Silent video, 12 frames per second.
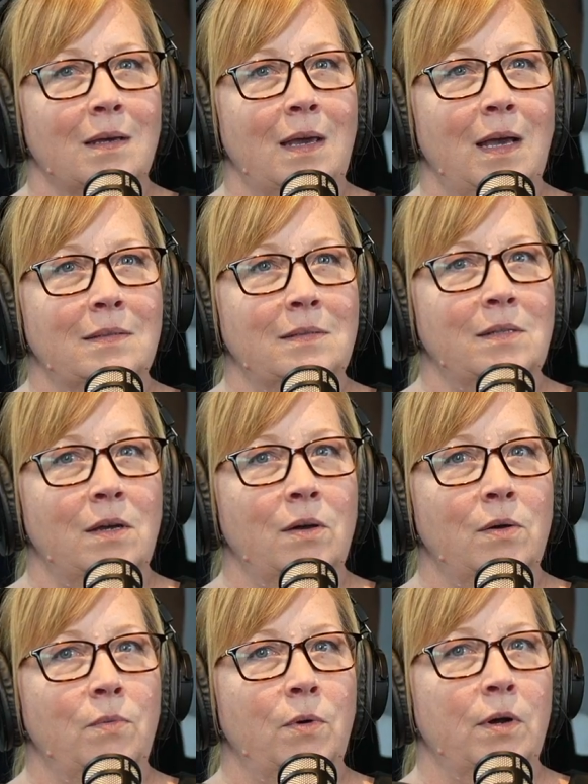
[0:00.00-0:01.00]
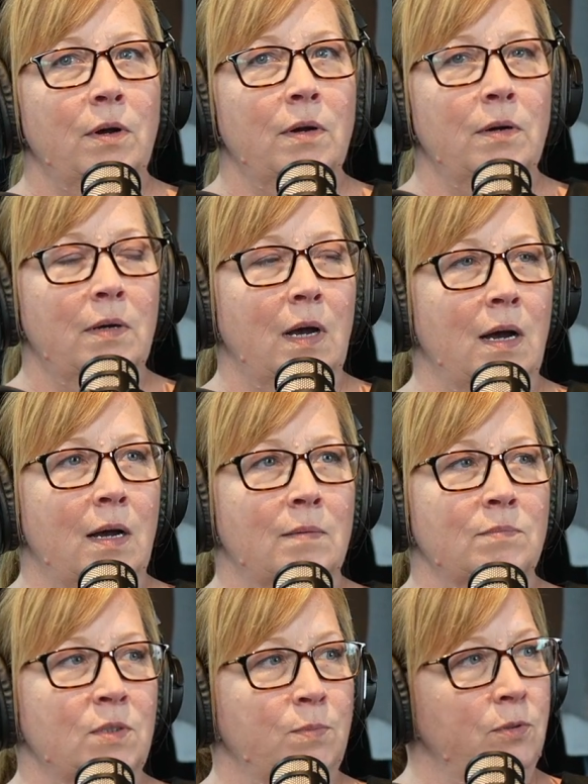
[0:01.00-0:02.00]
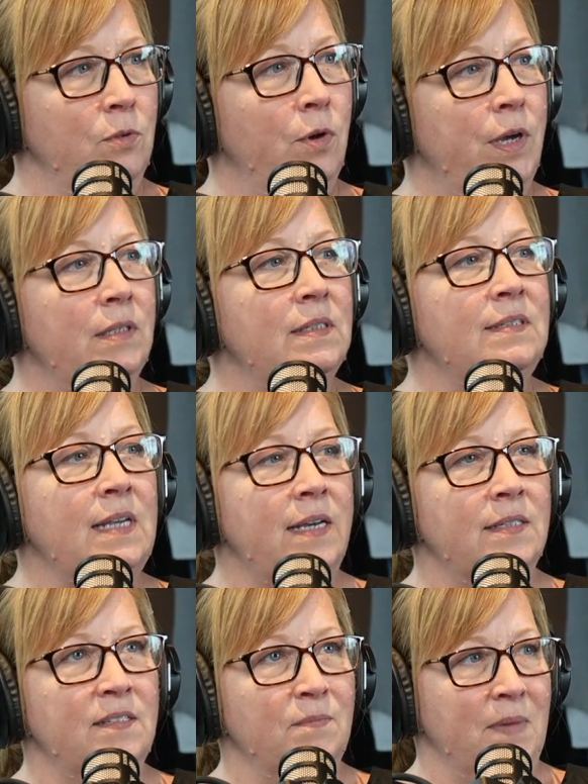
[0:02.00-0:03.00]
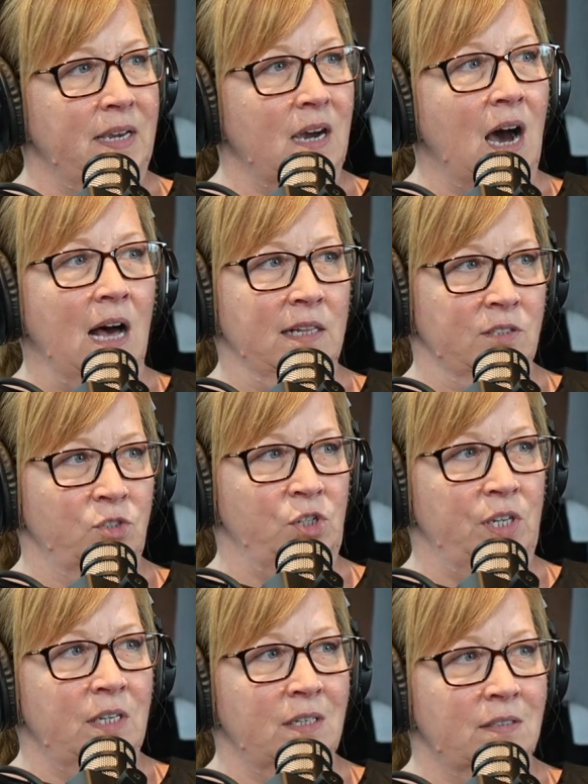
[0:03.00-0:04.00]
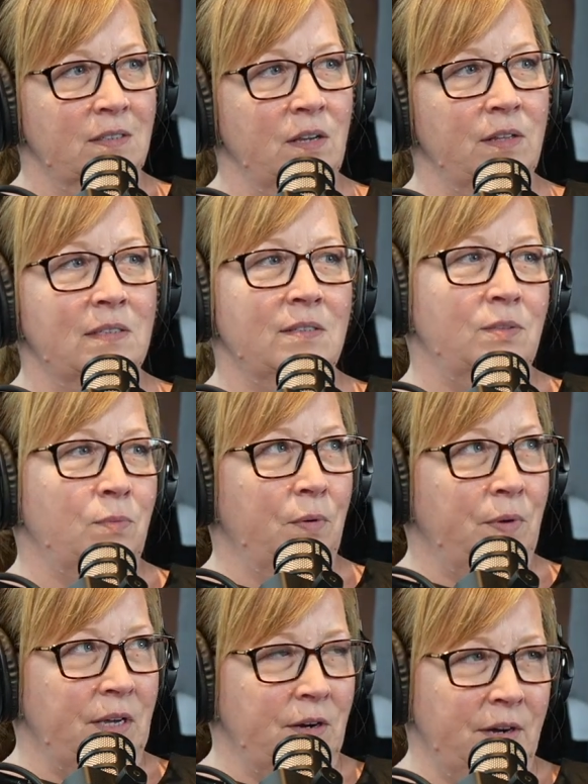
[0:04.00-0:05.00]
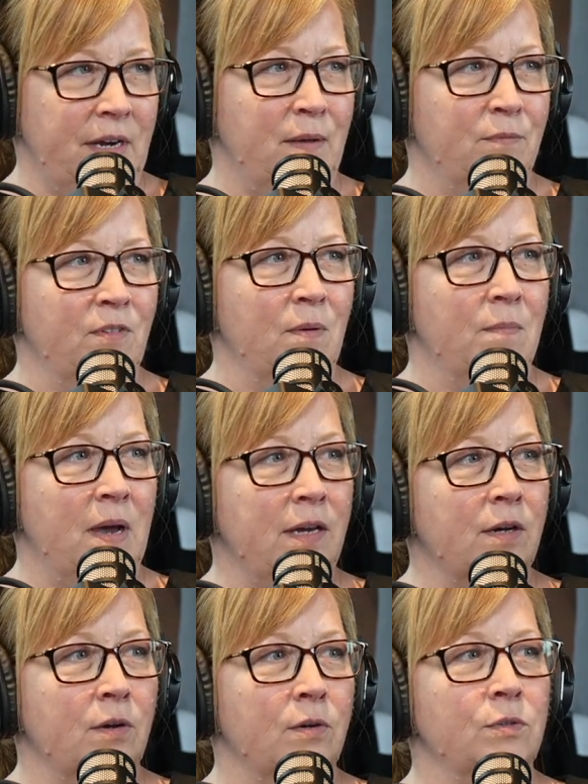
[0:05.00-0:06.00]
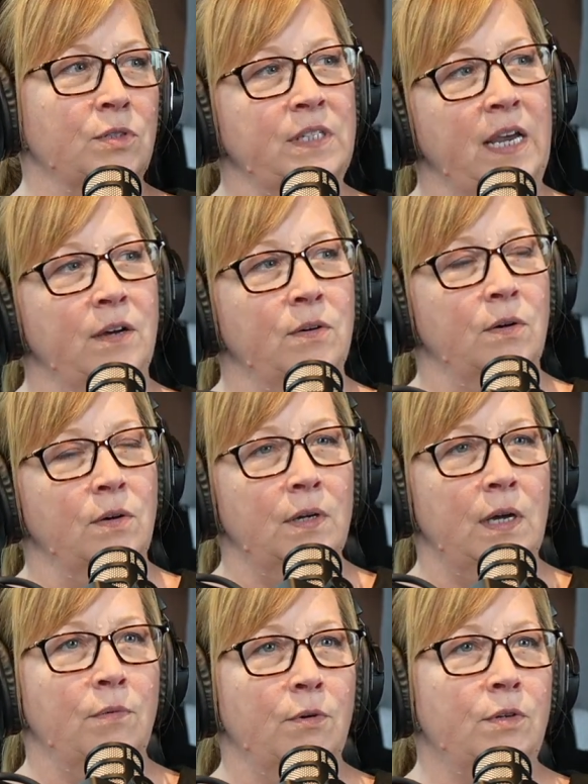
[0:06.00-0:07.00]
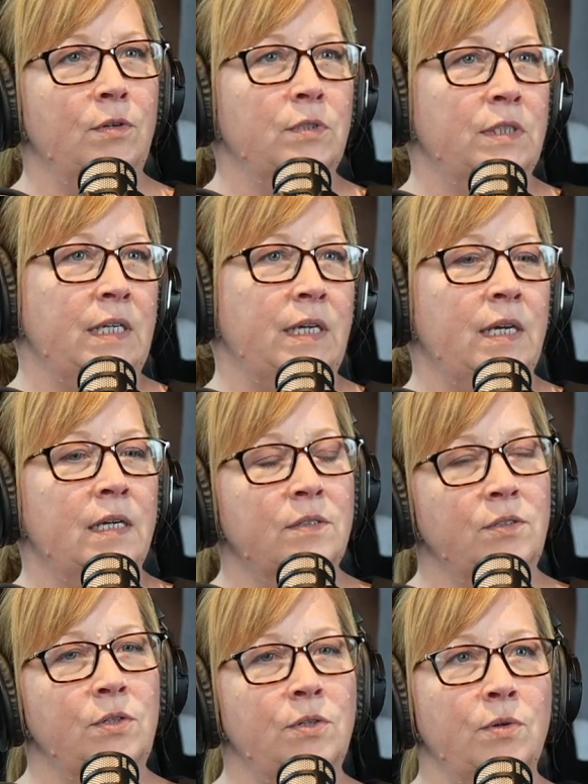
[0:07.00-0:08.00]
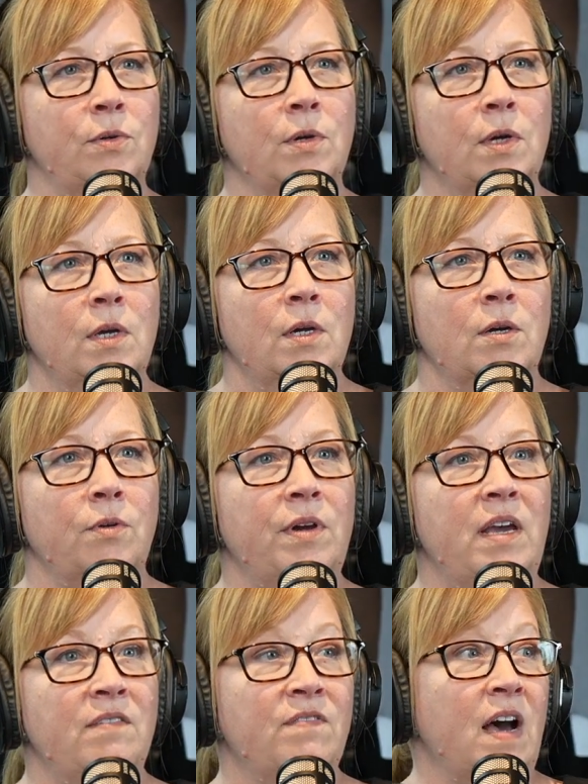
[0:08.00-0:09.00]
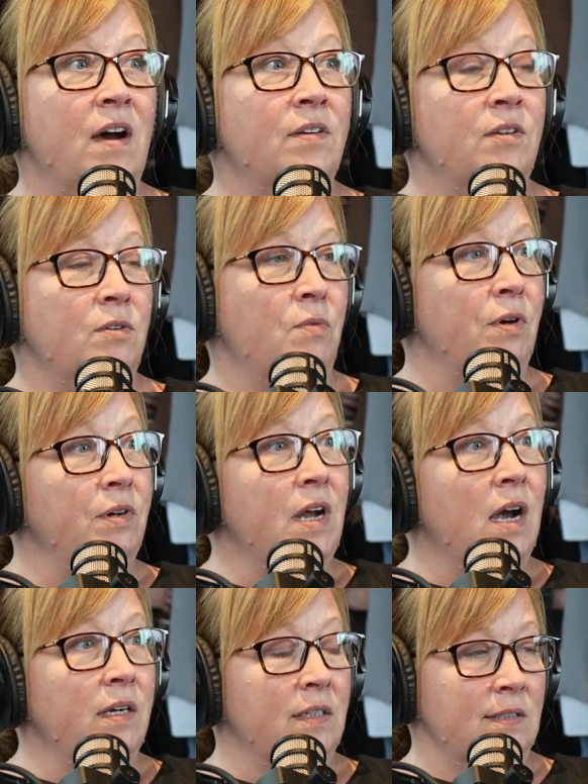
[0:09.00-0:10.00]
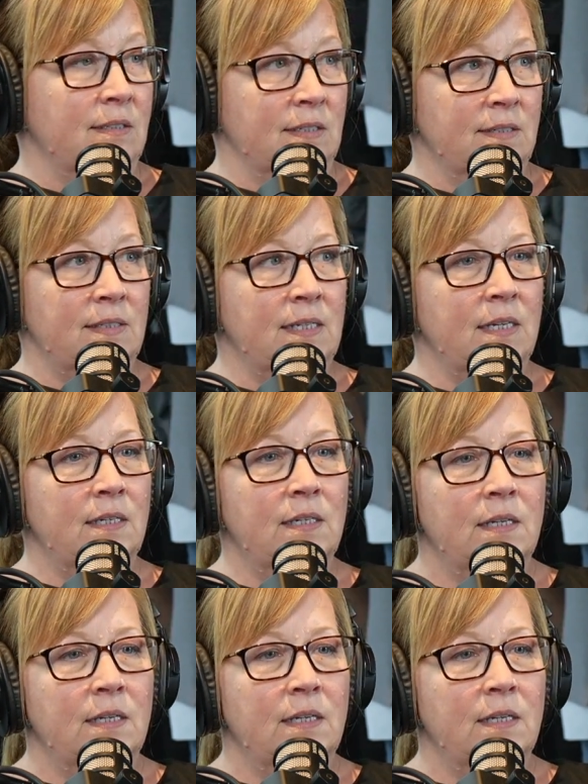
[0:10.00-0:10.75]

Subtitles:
So we're deploying the science of mycology. So that's where we get our name from, Mycocycle, and we're using it to create value where none existed.